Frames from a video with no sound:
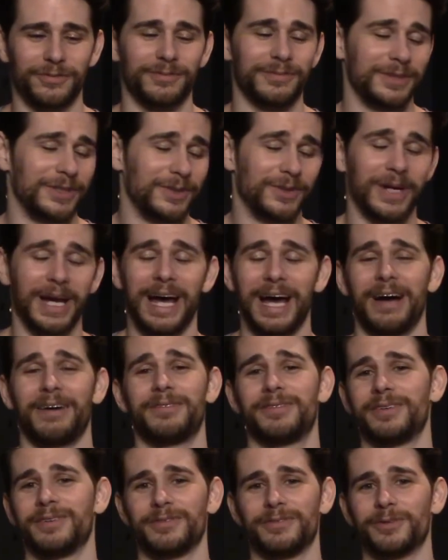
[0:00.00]
you have
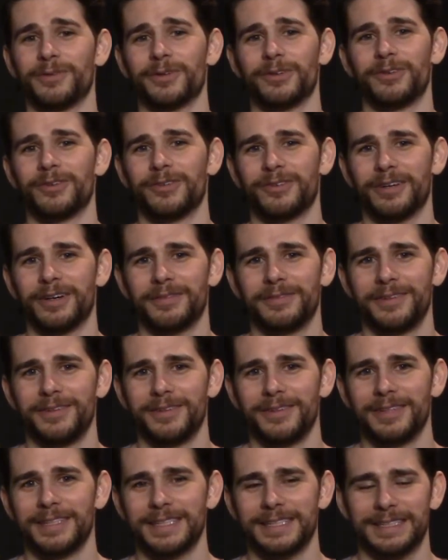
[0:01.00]
to force yourself to
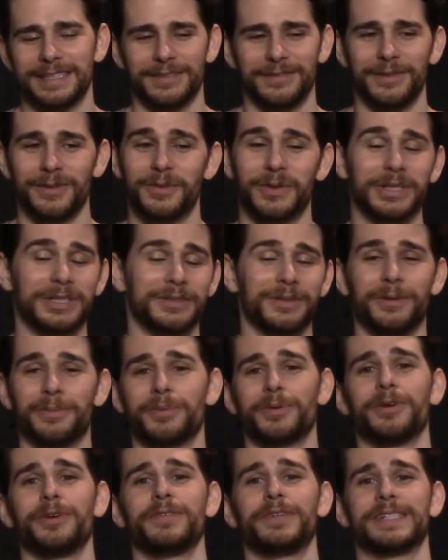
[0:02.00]
do this if you want to
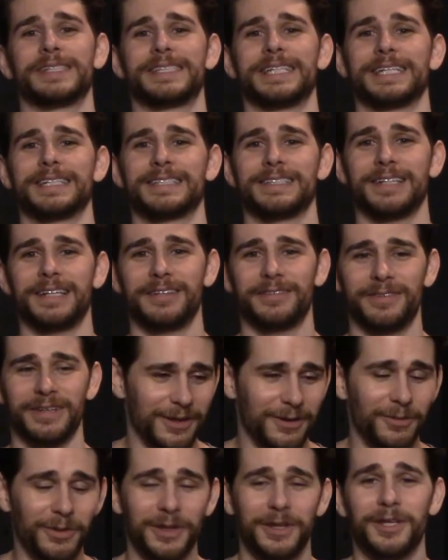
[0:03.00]
improve your sex life
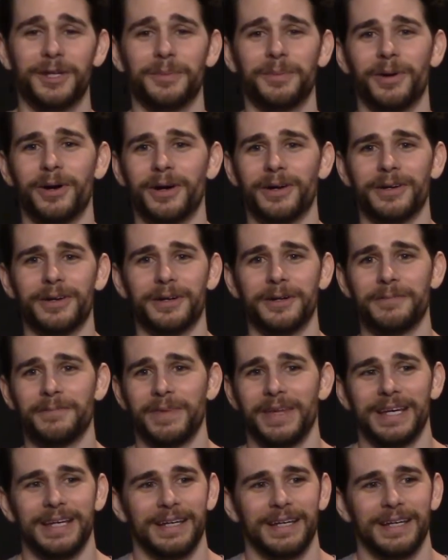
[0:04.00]
with your partner.